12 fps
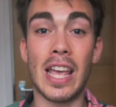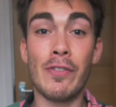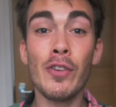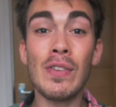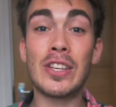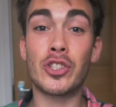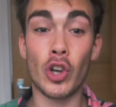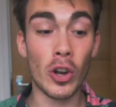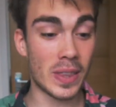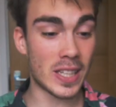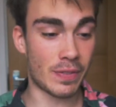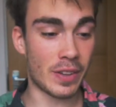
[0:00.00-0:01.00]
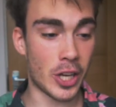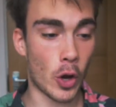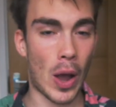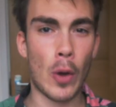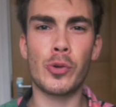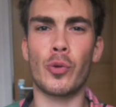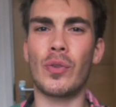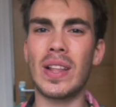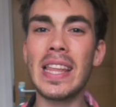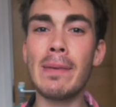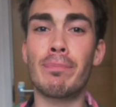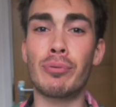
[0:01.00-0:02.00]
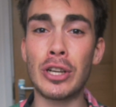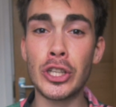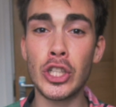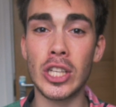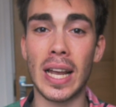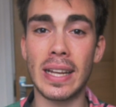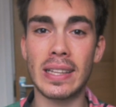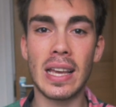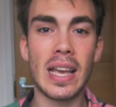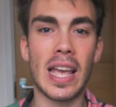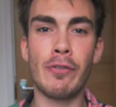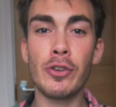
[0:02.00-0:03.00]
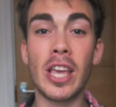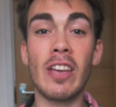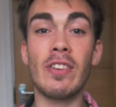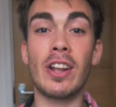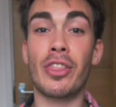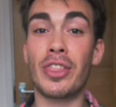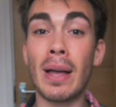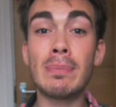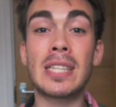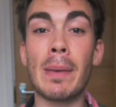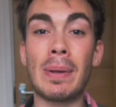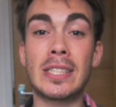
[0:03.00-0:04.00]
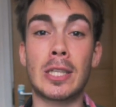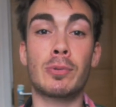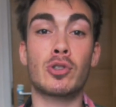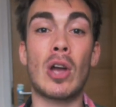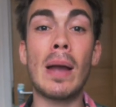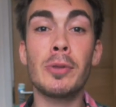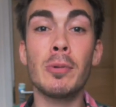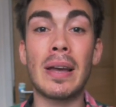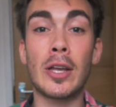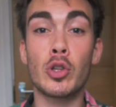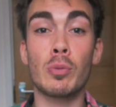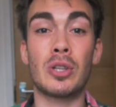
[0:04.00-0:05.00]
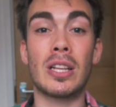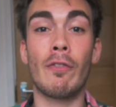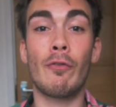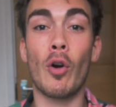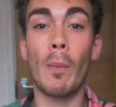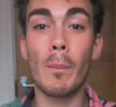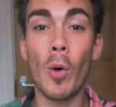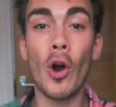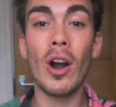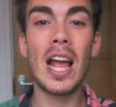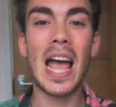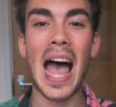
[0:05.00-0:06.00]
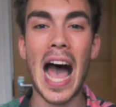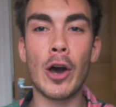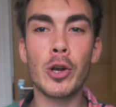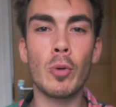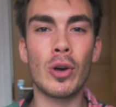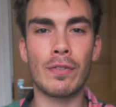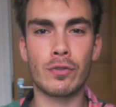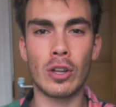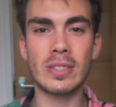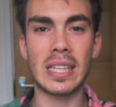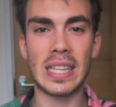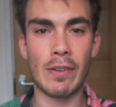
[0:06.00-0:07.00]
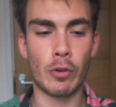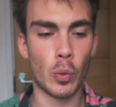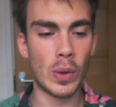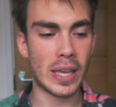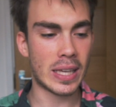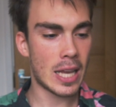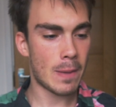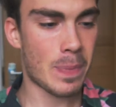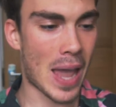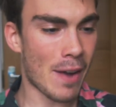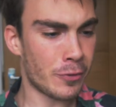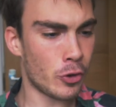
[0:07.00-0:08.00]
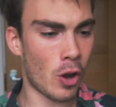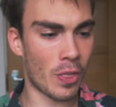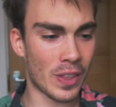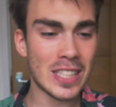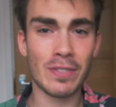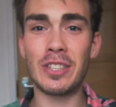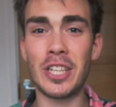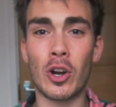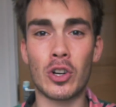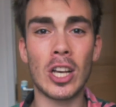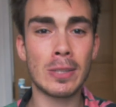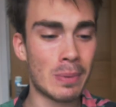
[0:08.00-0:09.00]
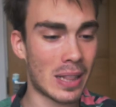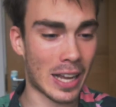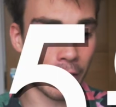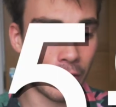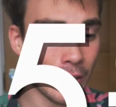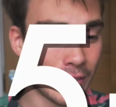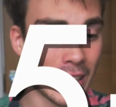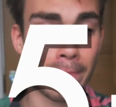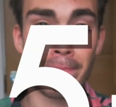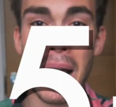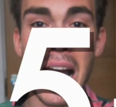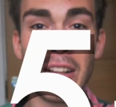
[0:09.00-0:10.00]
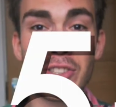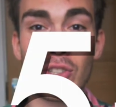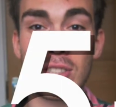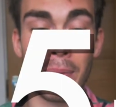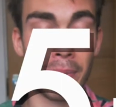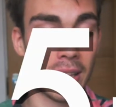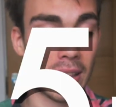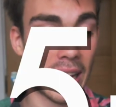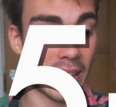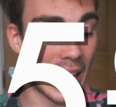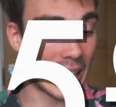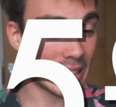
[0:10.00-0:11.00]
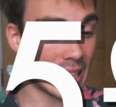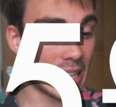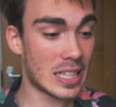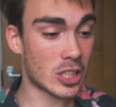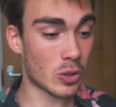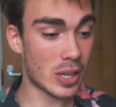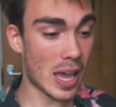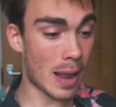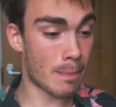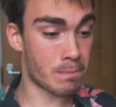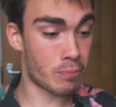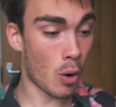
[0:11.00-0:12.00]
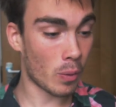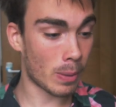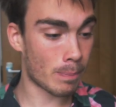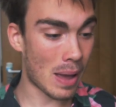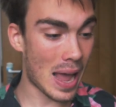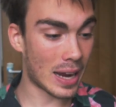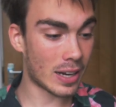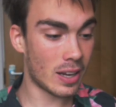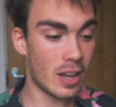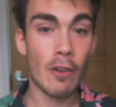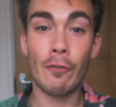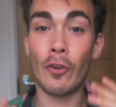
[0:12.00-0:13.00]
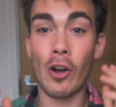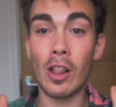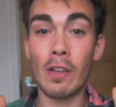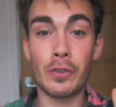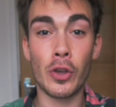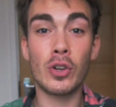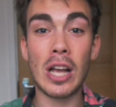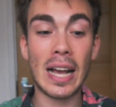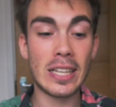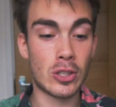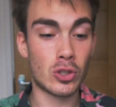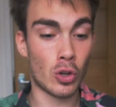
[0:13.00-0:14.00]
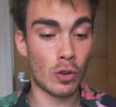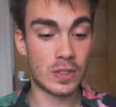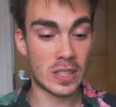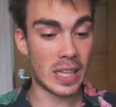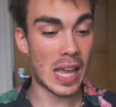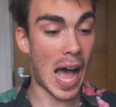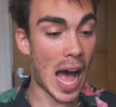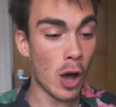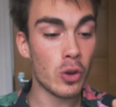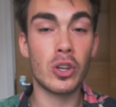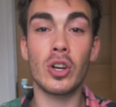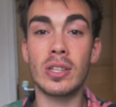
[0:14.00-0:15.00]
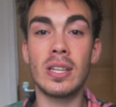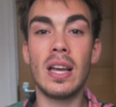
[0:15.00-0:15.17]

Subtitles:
If you've enjoyed this video, I would really appreciate if you gave it a thumbs up and subscribe to my YouTube channel for more automotive content every week. After all, this video cost me like £15 or something like that. So yeah, I broke the bank for all of you guys to sort of see how good